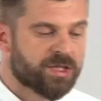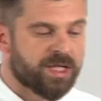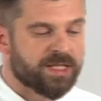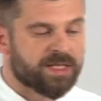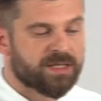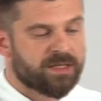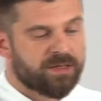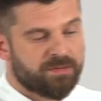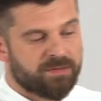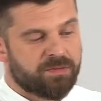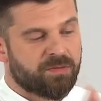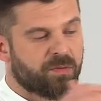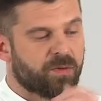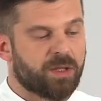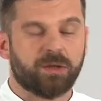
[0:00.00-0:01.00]
just,
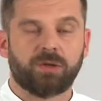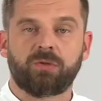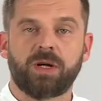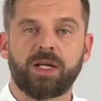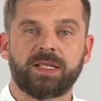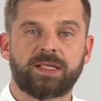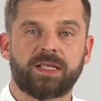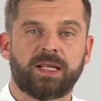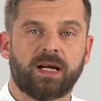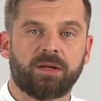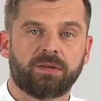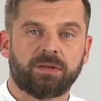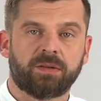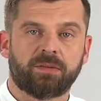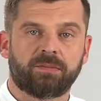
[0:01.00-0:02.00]
well, rinse it
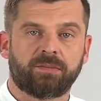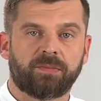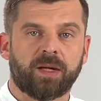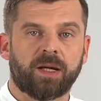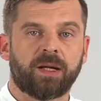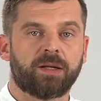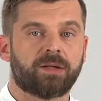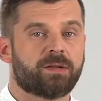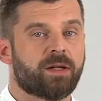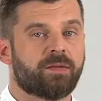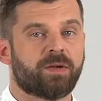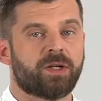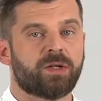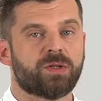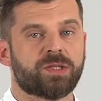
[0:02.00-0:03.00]
out.
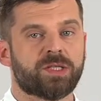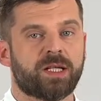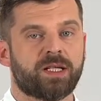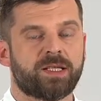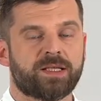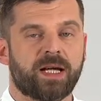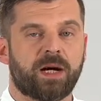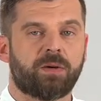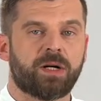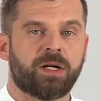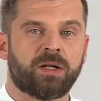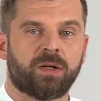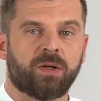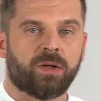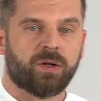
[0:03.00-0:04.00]
Never use any
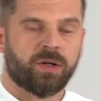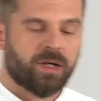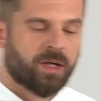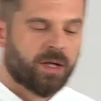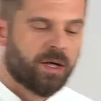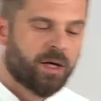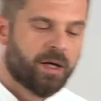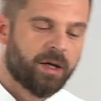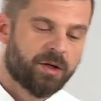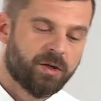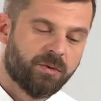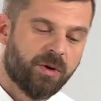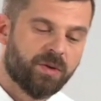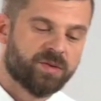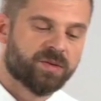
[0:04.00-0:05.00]
scouring or
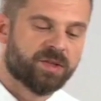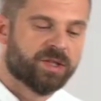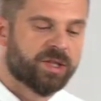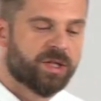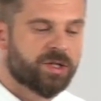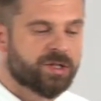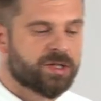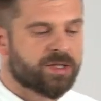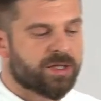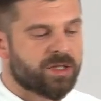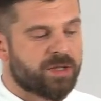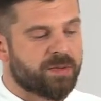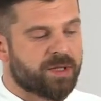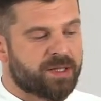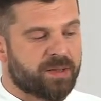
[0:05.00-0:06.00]
corrosive detergents
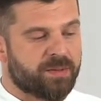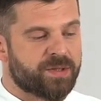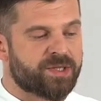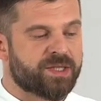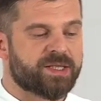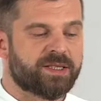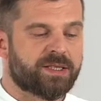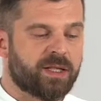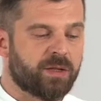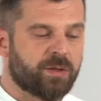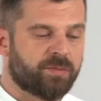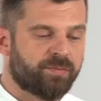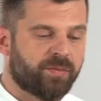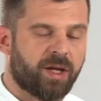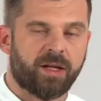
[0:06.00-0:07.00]
because you may damage the
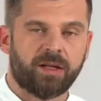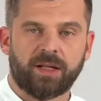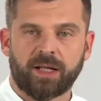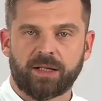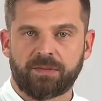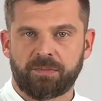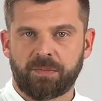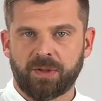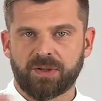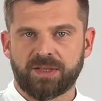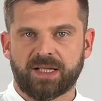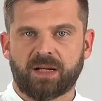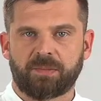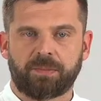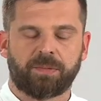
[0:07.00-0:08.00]
steel and that
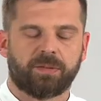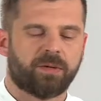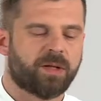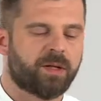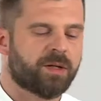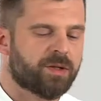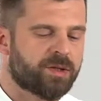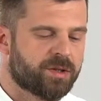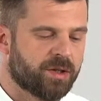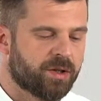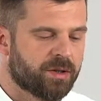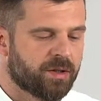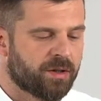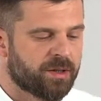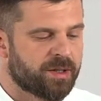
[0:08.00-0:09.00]
builds up
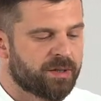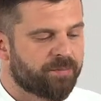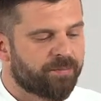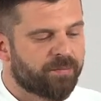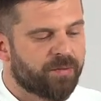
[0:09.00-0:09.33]
dirt on it.